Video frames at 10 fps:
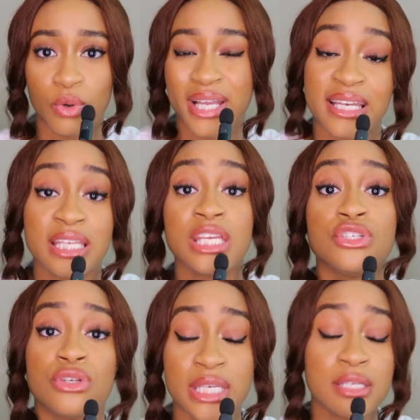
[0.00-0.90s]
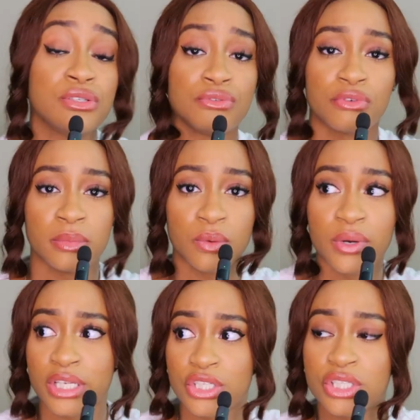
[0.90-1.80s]
What can he do for me?
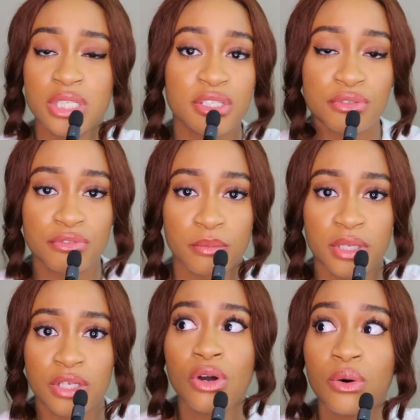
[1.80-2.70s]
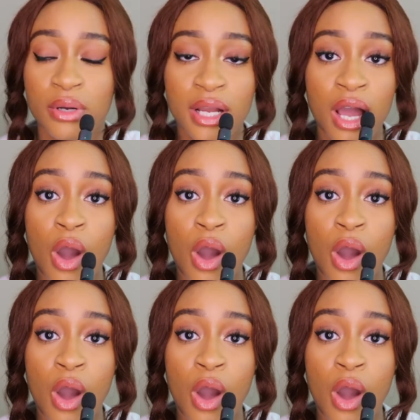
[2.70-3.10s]
What can she do for me? No.